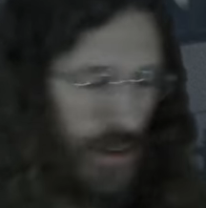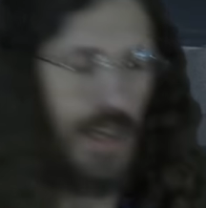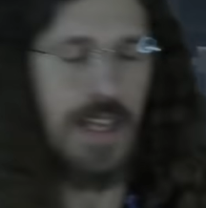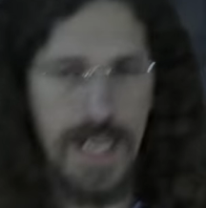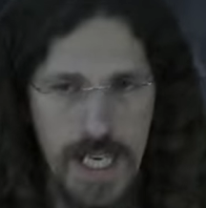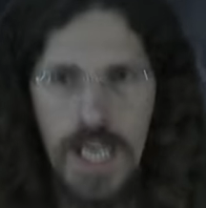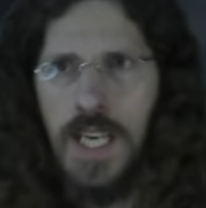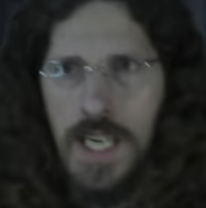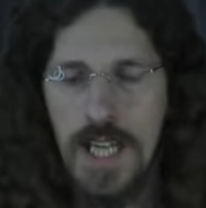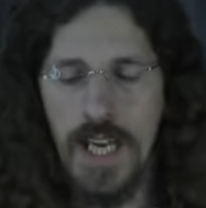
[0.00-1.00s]
Right,
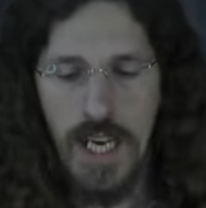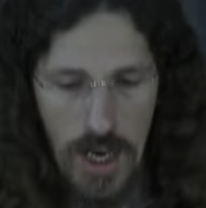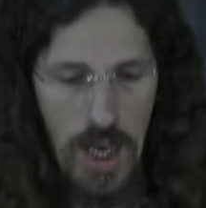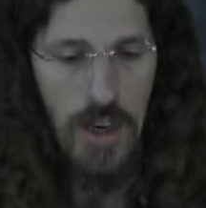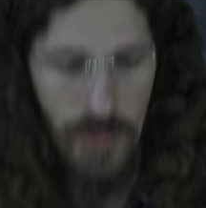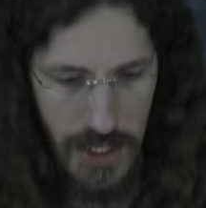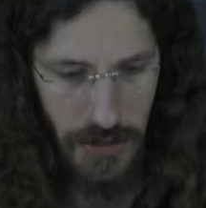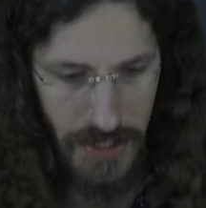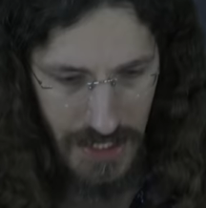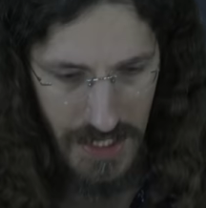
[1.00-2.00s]
like
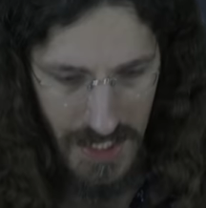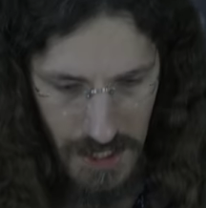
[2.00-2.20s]
Richardson's